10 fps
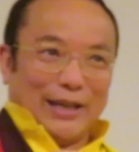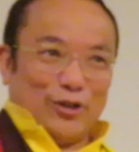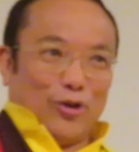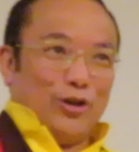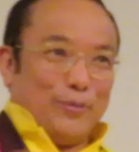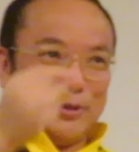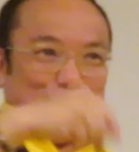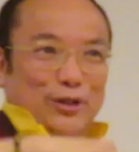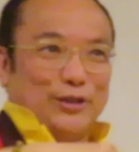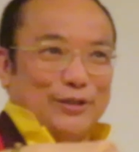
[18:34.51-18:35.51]
And all of a
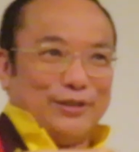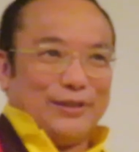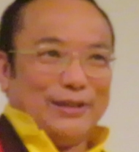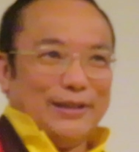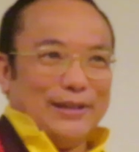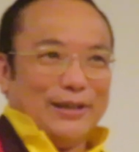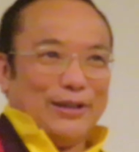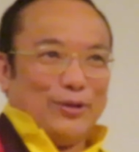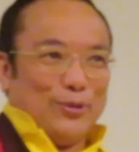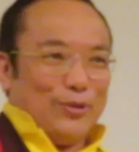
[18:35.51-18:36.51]
sudden,
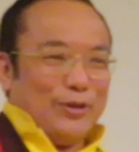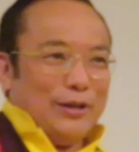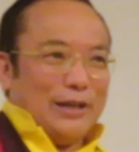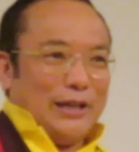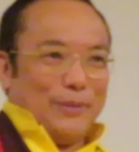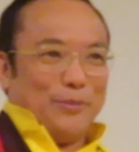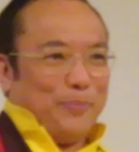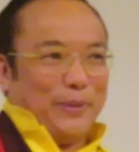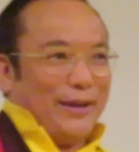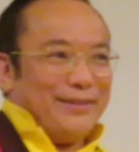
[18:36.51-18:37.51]

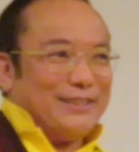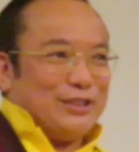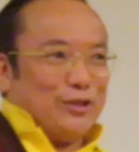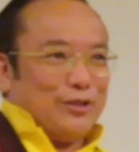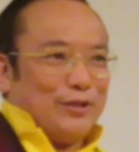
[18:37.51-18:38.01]
even parents,